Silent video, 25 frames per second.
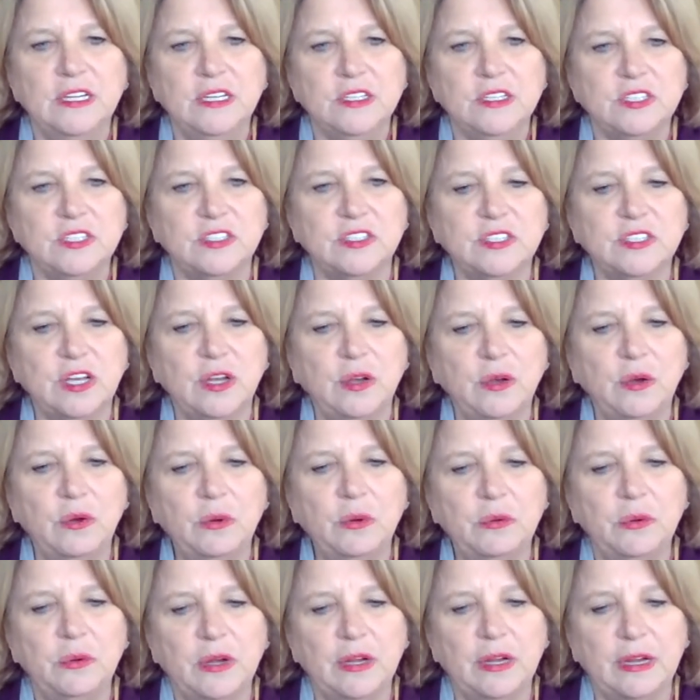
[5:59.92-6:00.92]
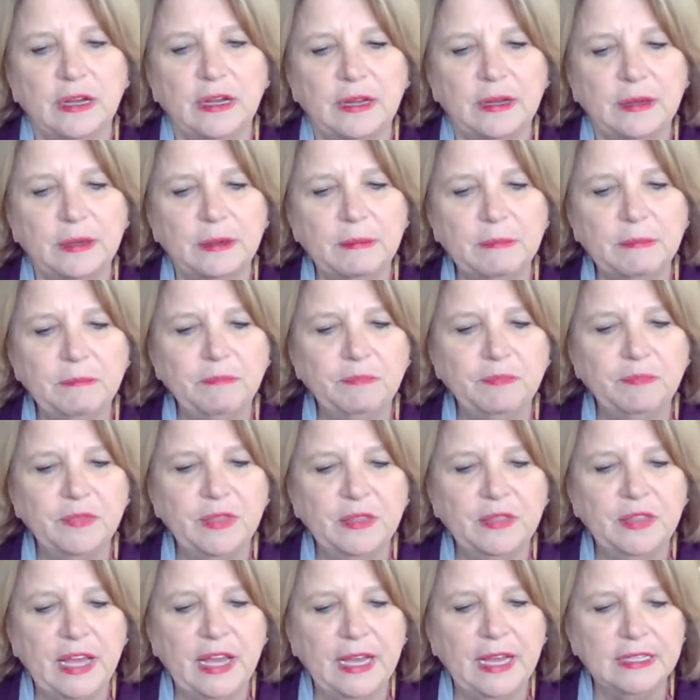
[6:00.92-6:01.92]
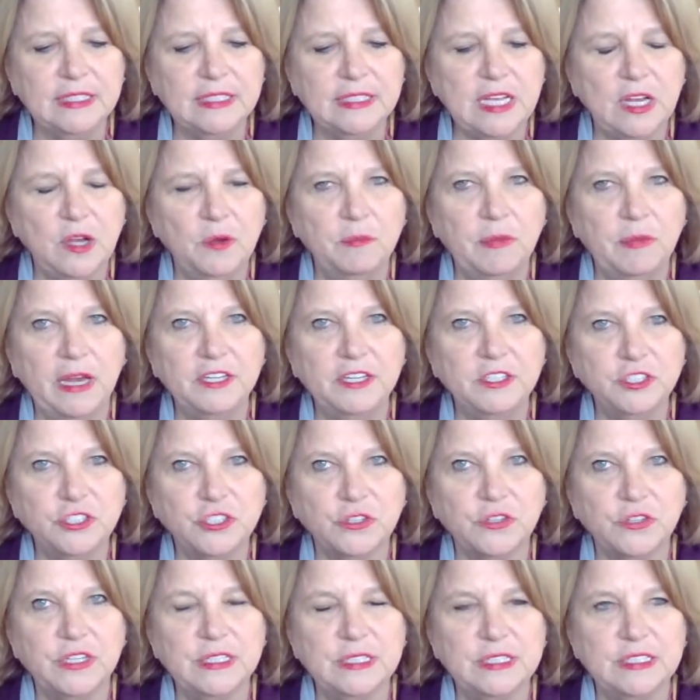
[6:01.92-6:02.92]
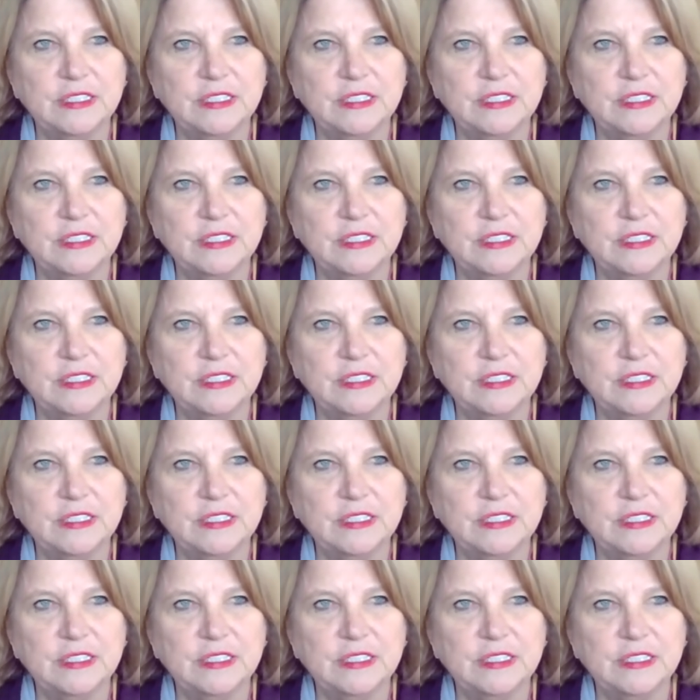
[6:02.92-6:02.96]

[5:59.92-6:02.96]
So that's how my journey